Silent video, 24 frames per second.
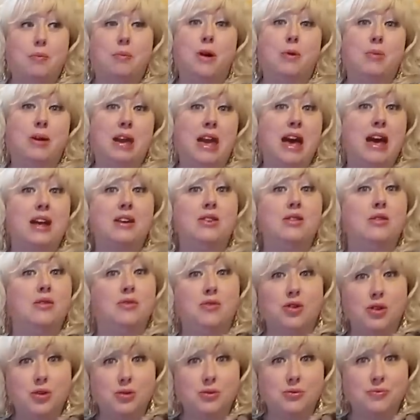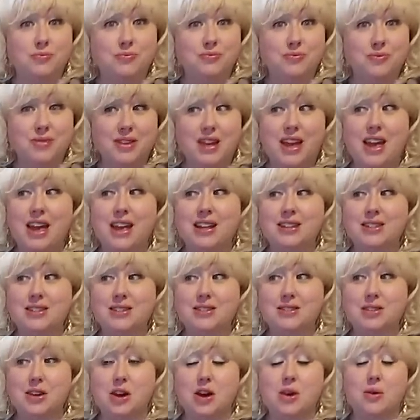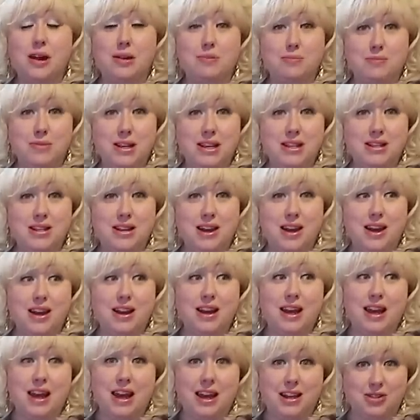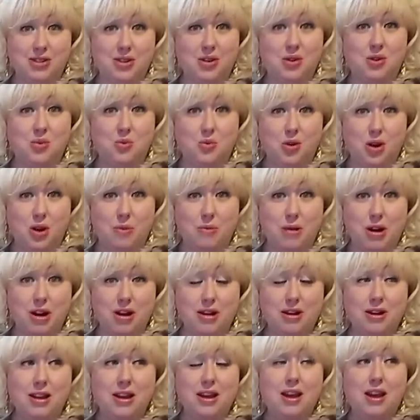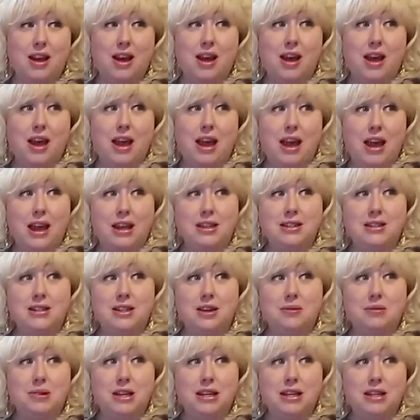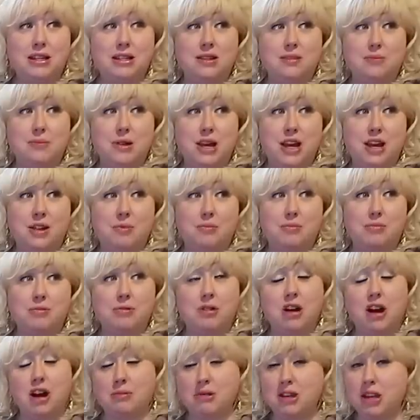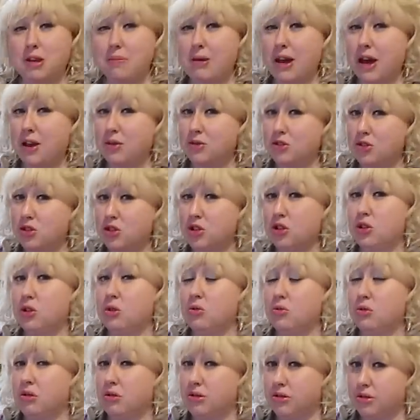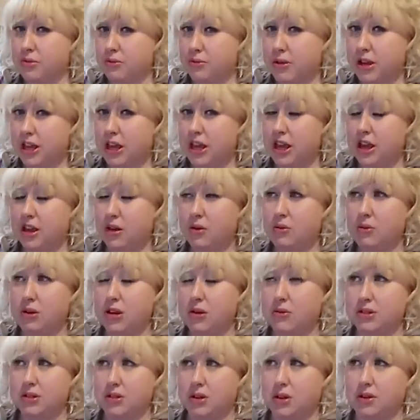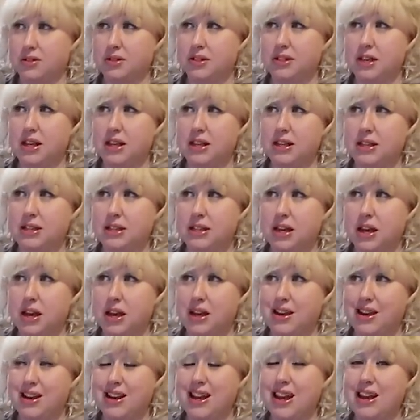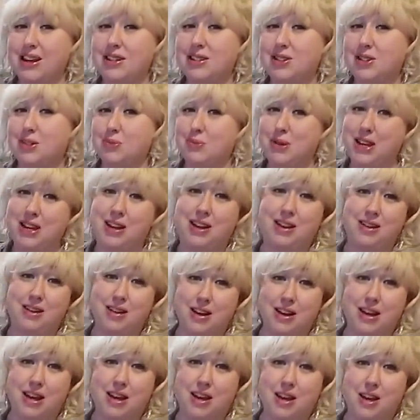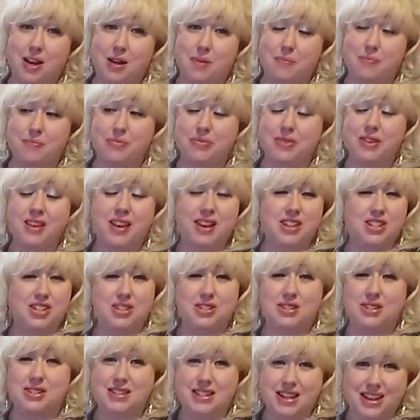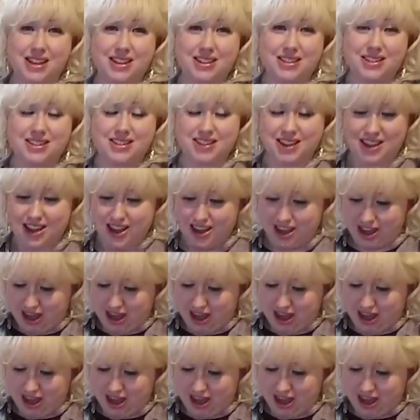but we had no food. And so at midnight, I had to go to Walmart. Ended up getting to bed probably about two or three when it was all said and done, and I had to speak at nine A M That just stinks.